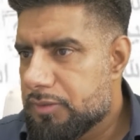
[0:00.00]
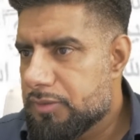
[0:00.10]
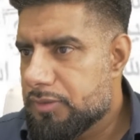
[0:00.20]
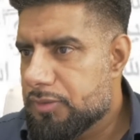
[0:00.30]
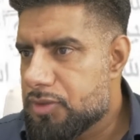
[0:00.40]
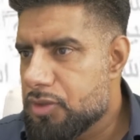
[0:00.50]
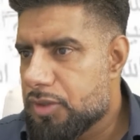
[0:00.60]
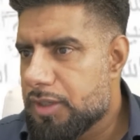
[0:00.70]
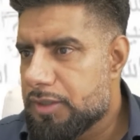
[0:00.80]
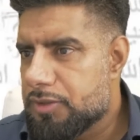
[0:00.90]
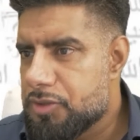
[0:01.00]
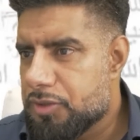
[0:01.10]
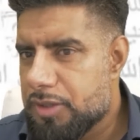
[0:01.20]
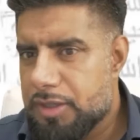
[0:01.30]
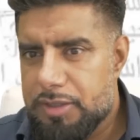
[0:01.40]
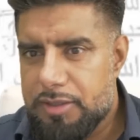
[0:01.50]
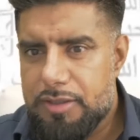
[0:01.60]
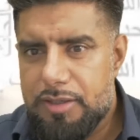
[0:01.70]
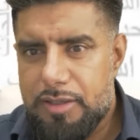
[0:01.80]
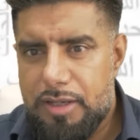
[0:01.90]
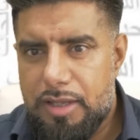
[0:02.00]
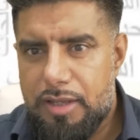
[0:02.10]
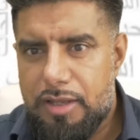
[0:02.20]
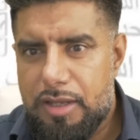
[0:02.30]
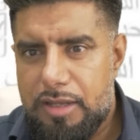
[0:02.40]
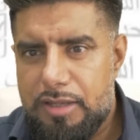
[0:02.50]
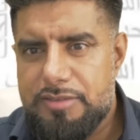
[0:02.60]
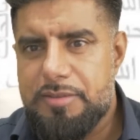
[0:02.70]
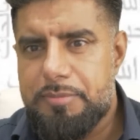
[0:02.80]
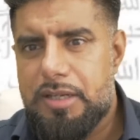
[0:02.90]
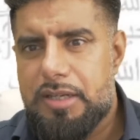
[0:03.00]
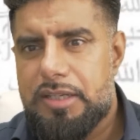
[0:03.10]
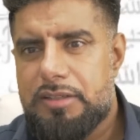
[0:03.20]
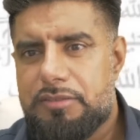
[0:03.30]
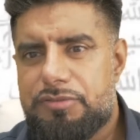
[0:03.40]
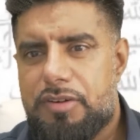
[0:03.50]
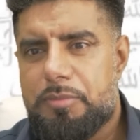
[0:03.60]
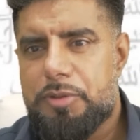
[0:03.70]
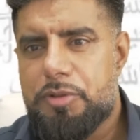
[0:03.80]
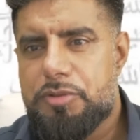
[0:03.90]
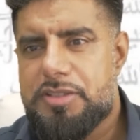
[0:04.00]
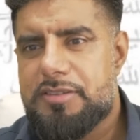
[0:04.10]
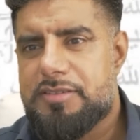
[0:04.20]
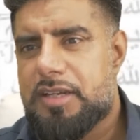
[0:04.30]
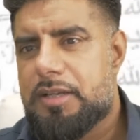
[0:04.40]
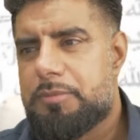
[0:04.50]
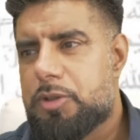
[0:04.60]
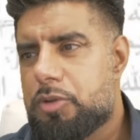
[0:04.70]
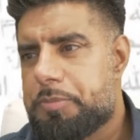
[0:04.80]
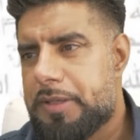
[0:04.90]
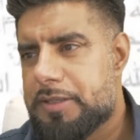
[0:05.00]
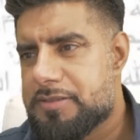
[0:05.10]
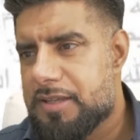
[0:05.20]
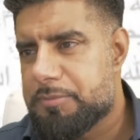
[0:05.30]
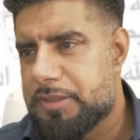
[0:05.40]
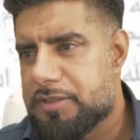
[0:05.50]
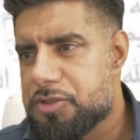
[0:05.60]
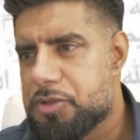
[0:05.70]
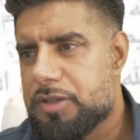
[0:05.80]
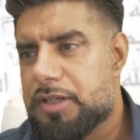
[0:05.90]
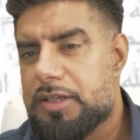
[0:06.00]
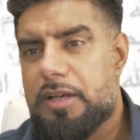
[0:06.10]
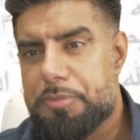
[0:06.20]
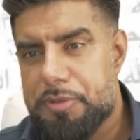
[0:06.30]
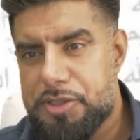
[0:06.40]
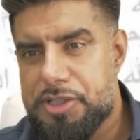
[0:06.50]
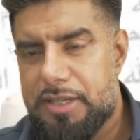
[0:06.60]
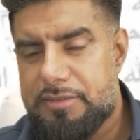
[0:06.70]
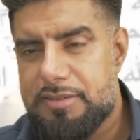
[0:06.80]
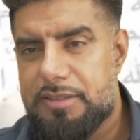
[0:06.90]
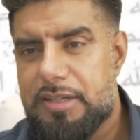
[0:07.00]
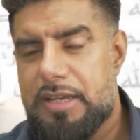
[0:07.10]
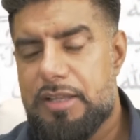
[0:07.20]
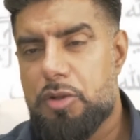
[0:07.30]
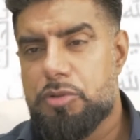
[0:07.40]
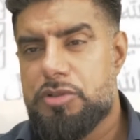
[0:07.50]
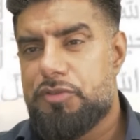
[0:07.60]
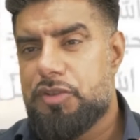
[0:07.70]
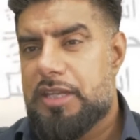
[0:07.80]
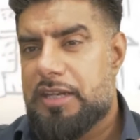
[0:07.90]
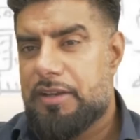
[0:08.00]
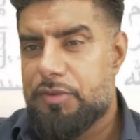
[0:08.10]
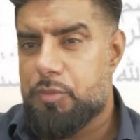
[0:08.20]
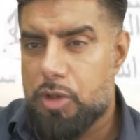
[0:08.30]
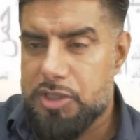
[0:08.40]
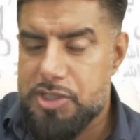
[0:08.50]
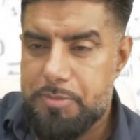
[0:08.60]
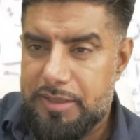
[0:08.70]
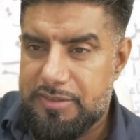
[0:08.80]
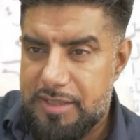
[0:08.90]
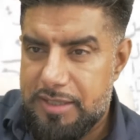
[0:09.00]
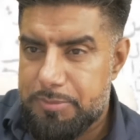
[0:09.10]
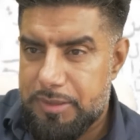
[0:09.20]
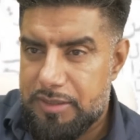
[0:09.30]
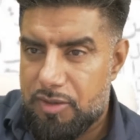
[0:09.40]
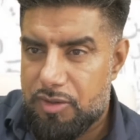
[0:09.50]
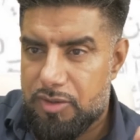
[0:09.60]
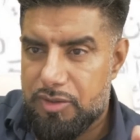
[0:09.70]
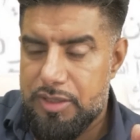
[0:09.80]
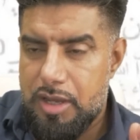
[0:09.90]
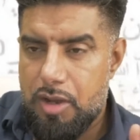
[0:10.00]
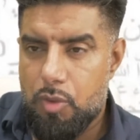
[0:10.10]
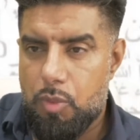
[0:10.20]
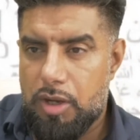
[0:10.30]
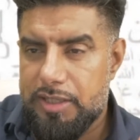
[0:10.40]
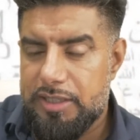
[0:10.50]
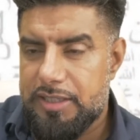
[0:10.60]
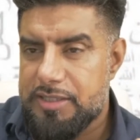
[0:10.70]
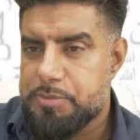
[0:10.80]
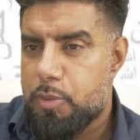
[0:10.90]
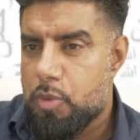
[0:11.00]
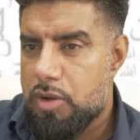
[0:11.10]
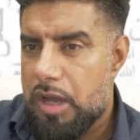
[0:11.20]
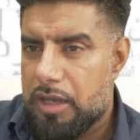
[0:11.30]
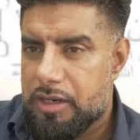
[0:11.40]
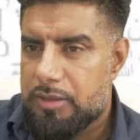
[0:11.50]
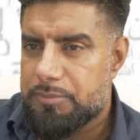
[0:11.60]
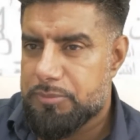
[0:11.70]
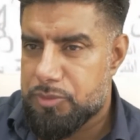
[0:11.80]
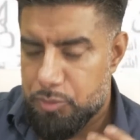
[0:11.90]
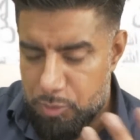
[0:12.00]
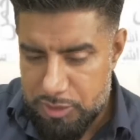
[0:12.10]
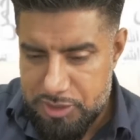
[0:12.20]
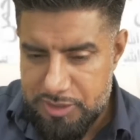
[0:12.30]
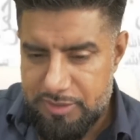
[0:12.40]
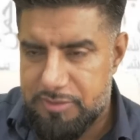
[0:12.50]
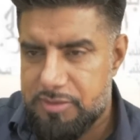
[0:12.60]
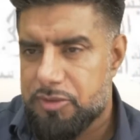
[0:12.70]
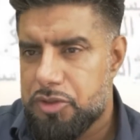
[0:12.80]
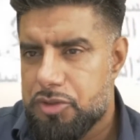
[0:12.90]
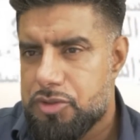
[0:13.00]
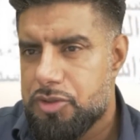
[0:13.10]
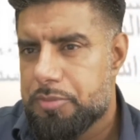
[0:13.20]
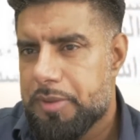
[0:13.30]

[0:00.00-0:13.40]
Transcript: Shukran. Asim Khan from Houston, salam, good pig segment. Shukran, I appreciate it. Those of you that haven't watched my segment on why is pork haram, watch it. It's on YouTube.